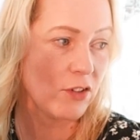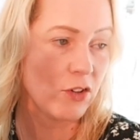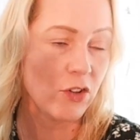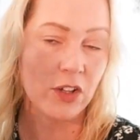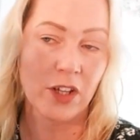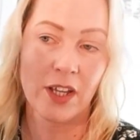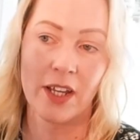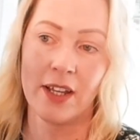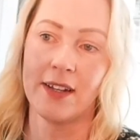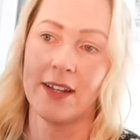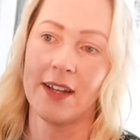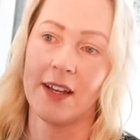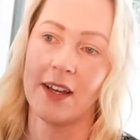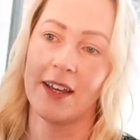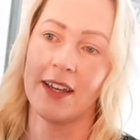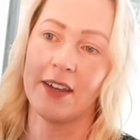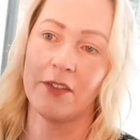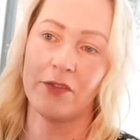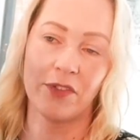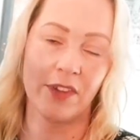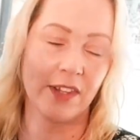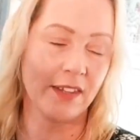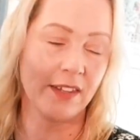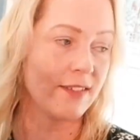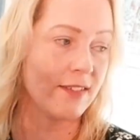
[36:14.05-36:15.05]
Looking at
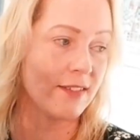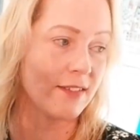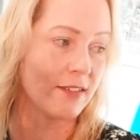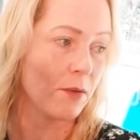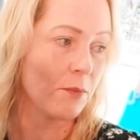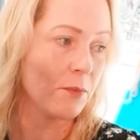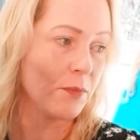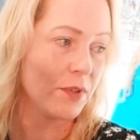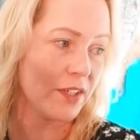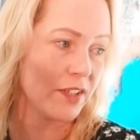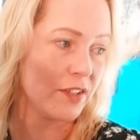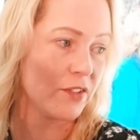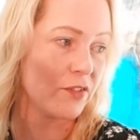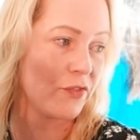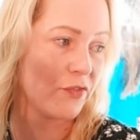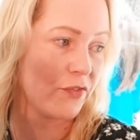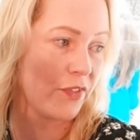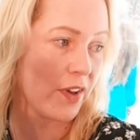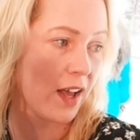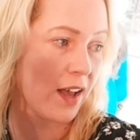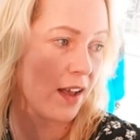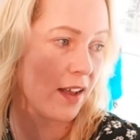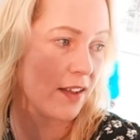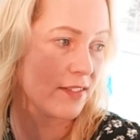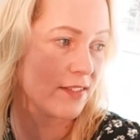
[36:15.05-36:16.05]
if this is somebody's
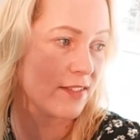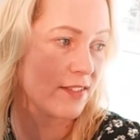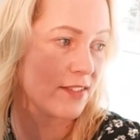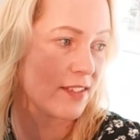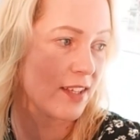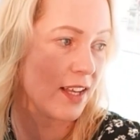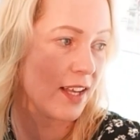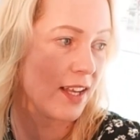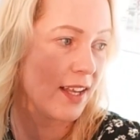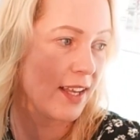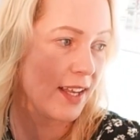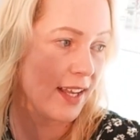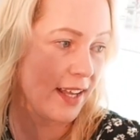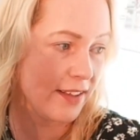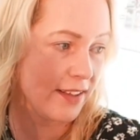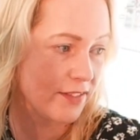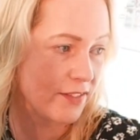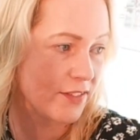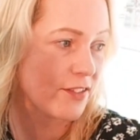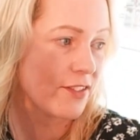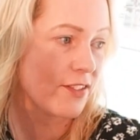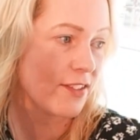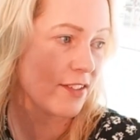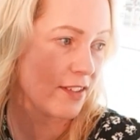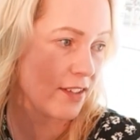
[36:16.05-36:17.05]
first
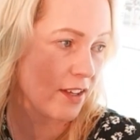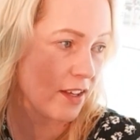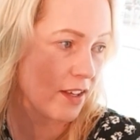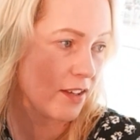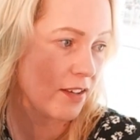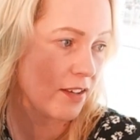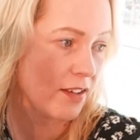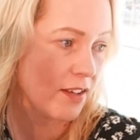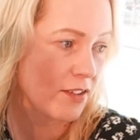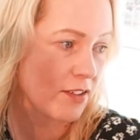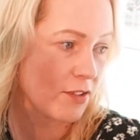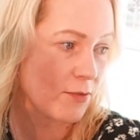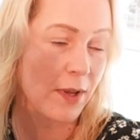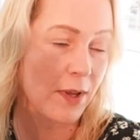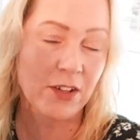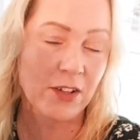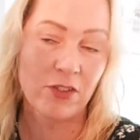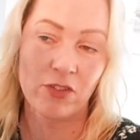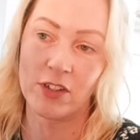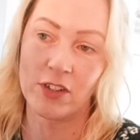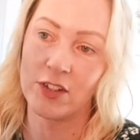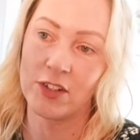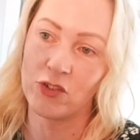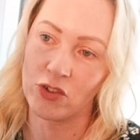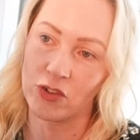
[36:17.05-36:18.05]
incident,
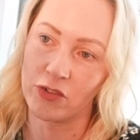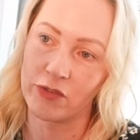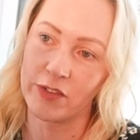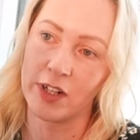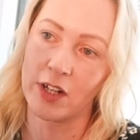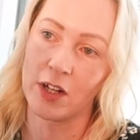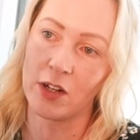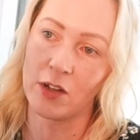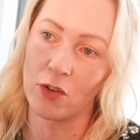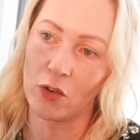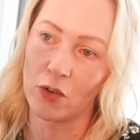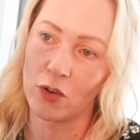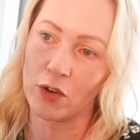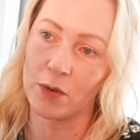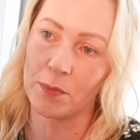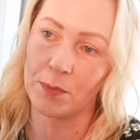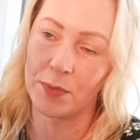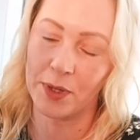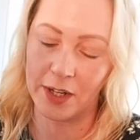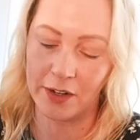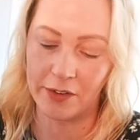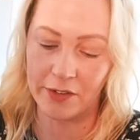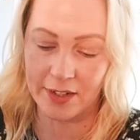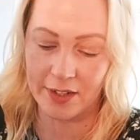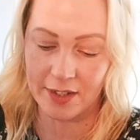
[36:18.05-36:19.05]
especially during a longer
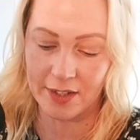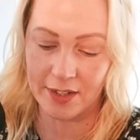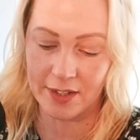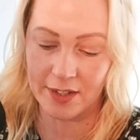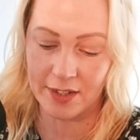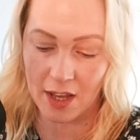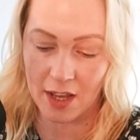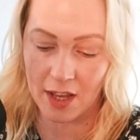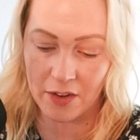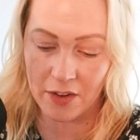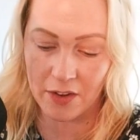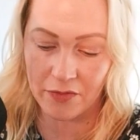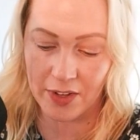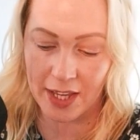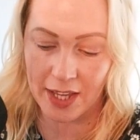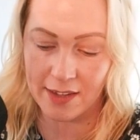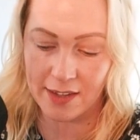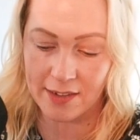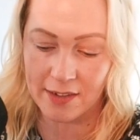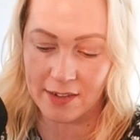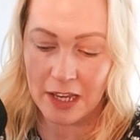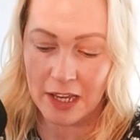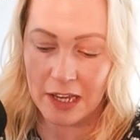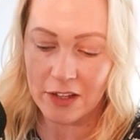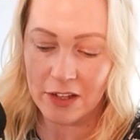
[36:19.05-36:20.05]
period of
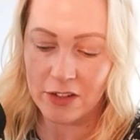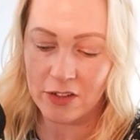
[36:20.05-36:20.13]
service.